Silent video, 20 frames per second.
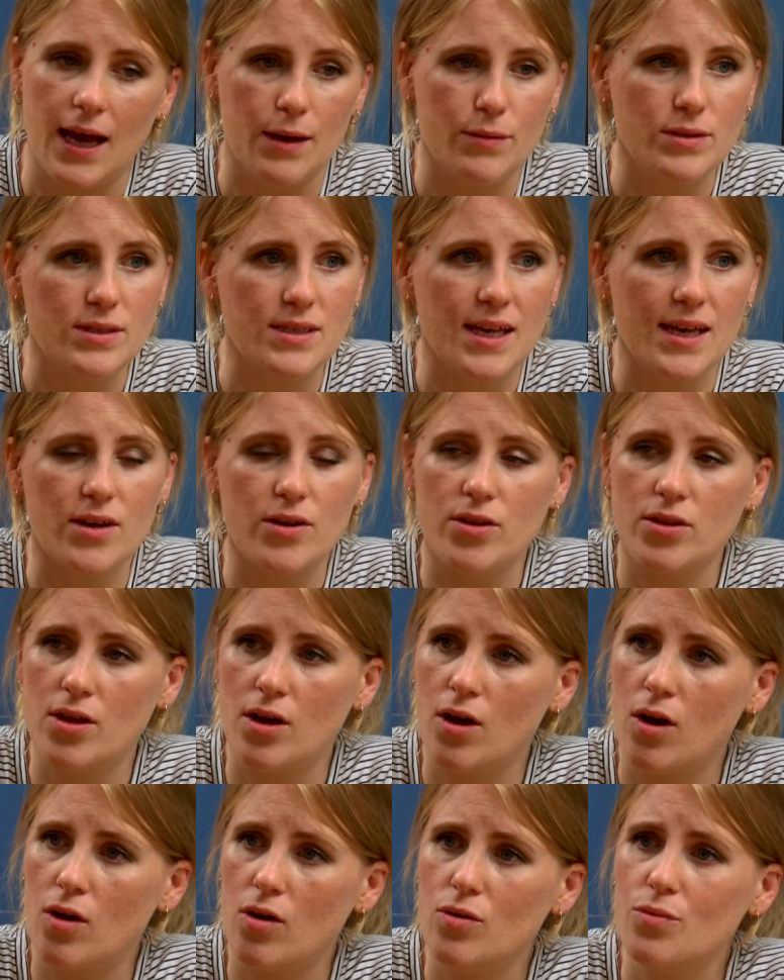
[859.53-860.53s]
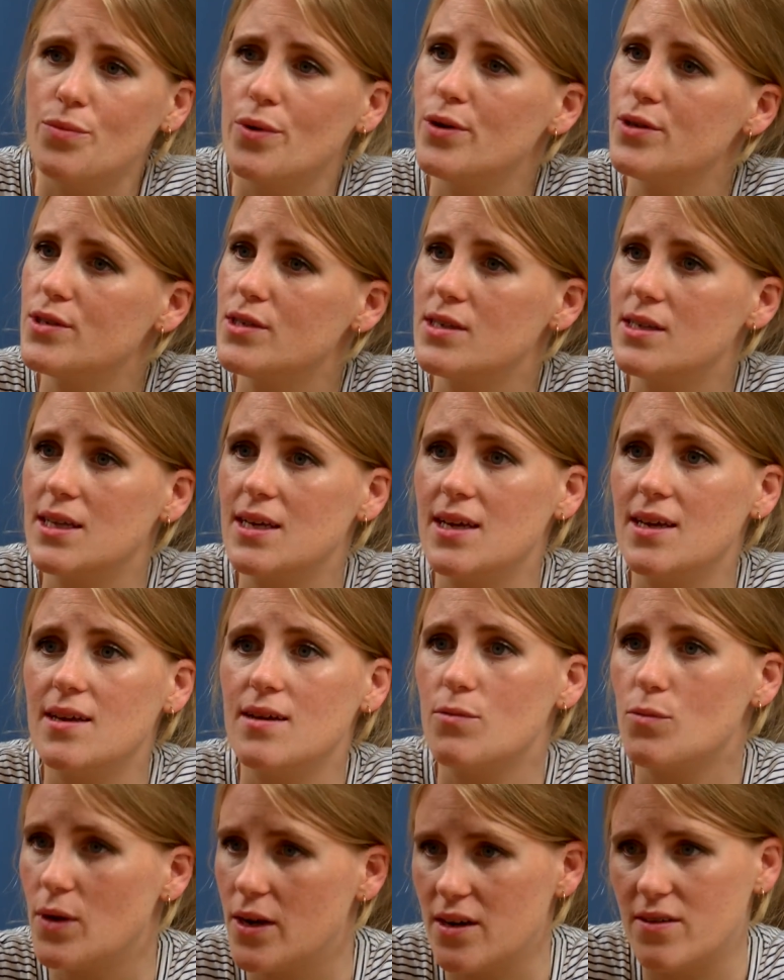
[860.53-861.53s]
I would say on the whole,
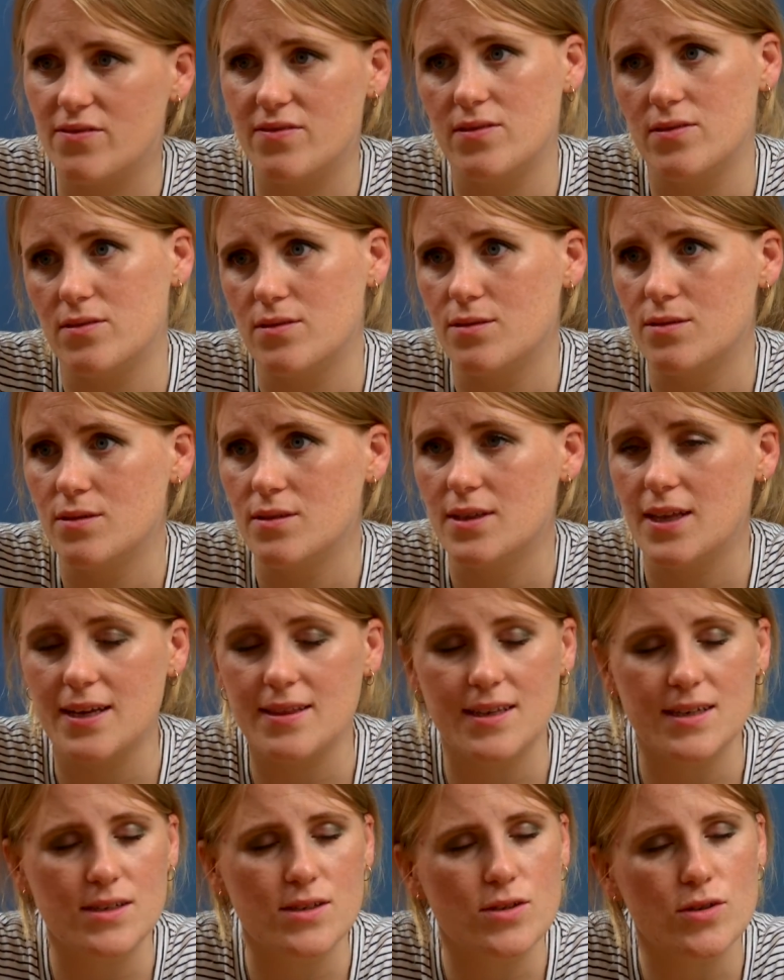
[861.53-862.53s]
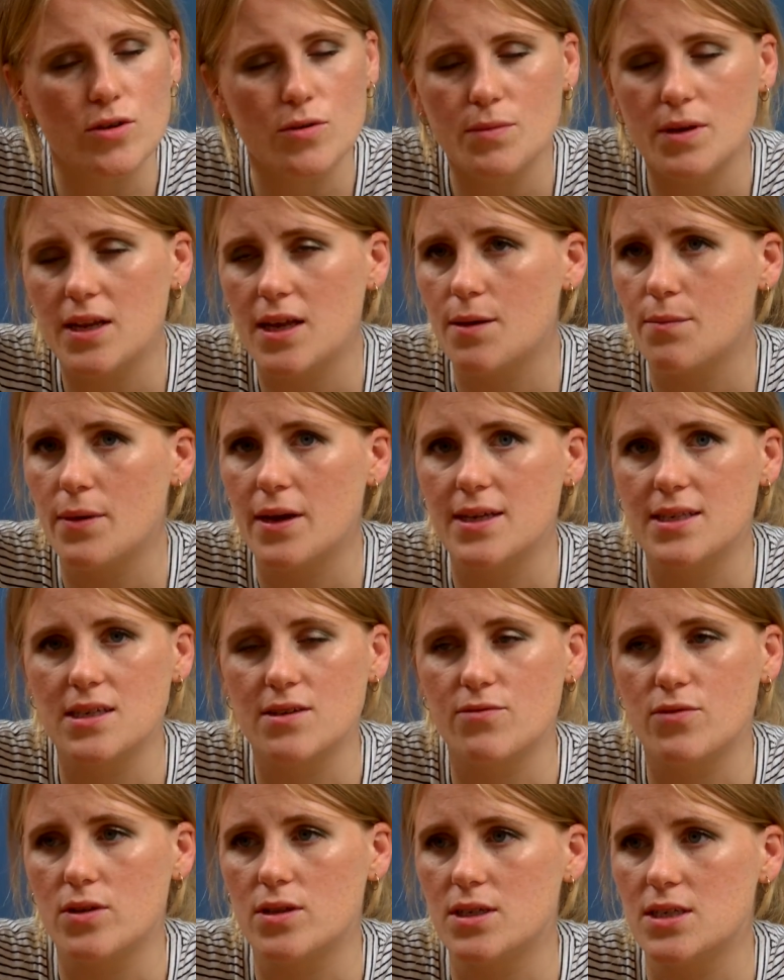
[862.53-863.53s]
mostly wonderful. Like there's so many
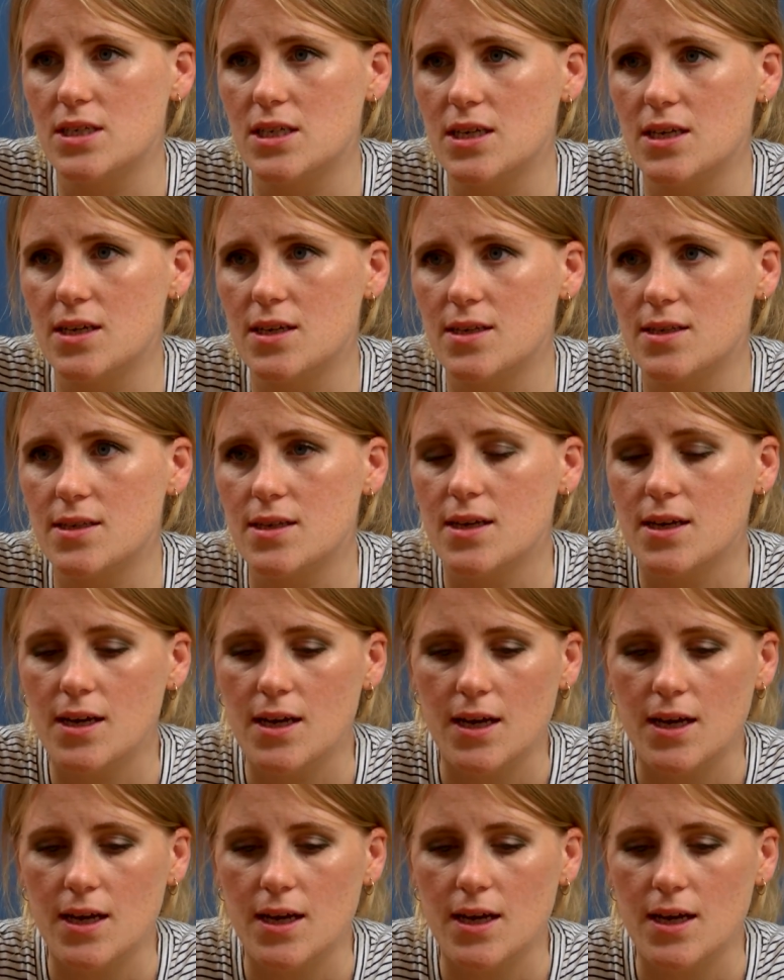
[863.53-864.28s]
amazing volunteers.